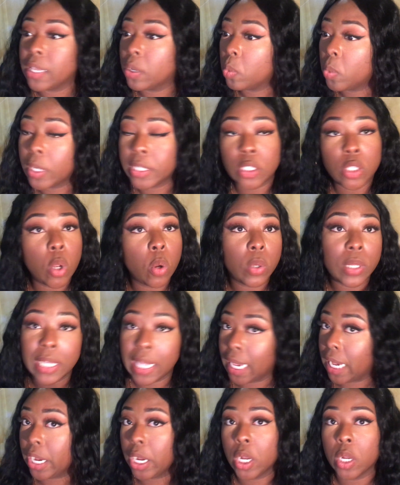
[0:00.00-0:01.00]
There was no
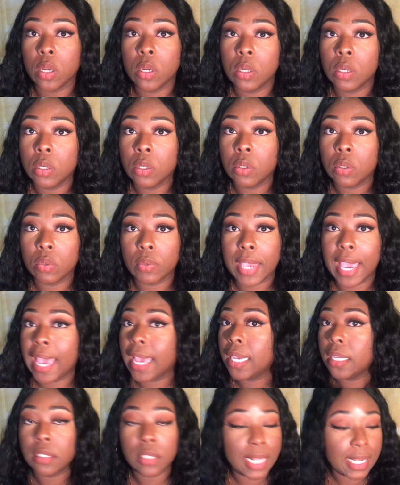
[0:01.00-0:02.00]
Claire,
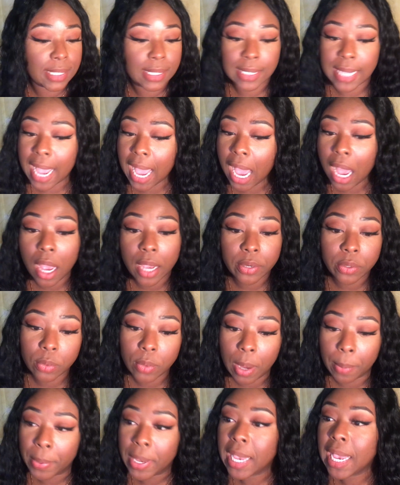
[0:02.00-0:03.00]
okay? That's not how I
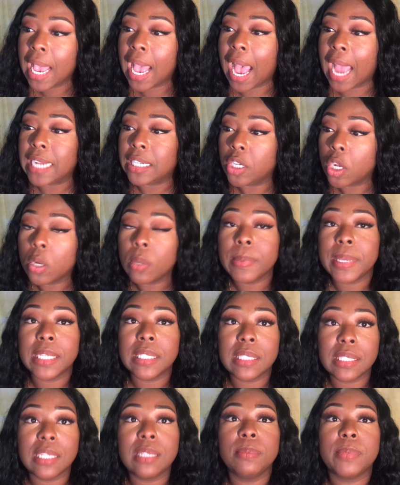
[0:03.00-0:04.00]
grew up. I know it
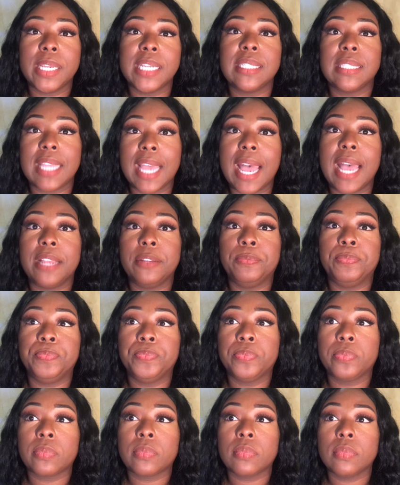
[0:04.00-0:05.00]
may seem like that,
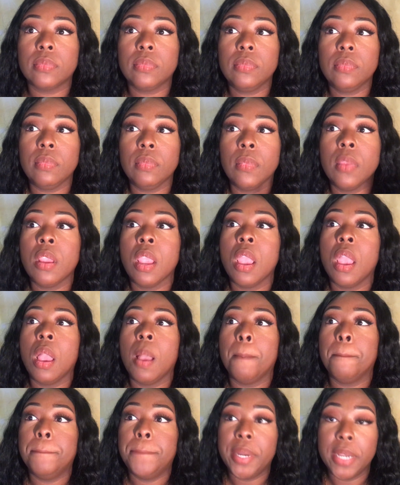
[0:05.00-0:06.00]

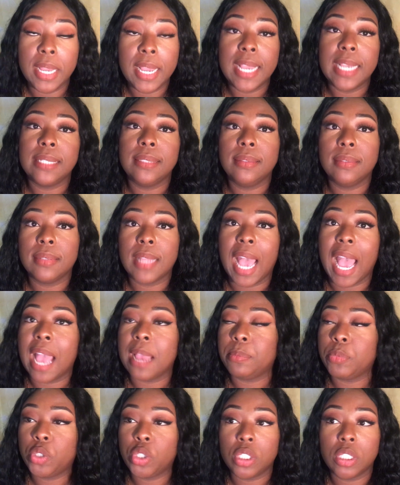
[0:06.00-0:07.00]
but
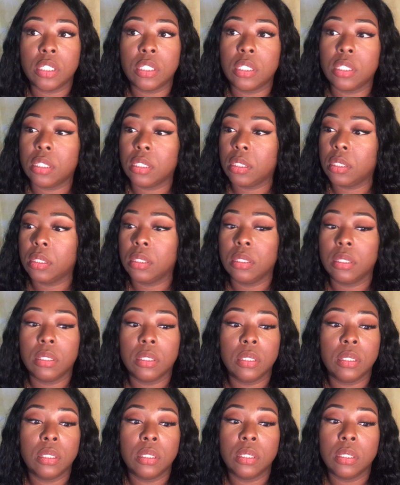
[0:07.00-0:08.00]
I'm just
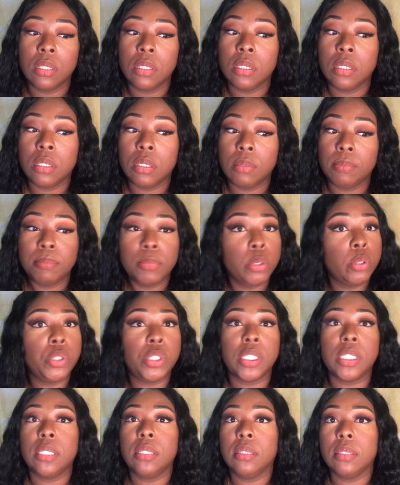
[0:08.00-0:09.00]

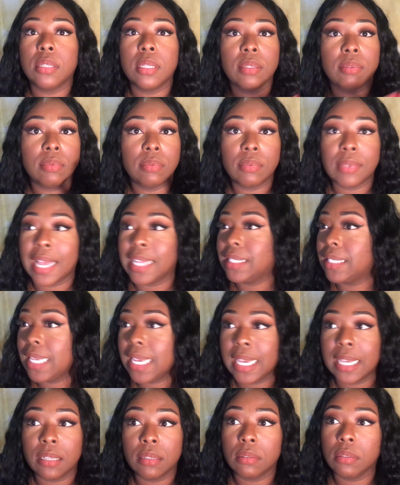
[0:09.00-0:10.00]
bougie. That's
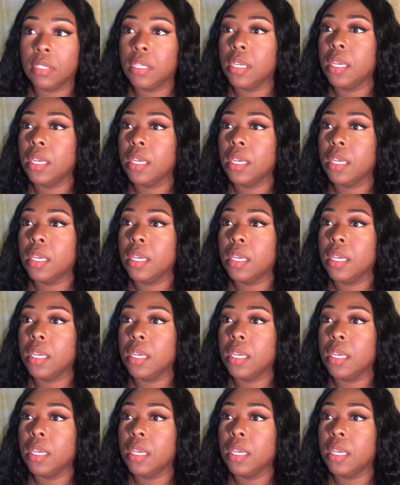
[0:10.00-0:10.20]
it.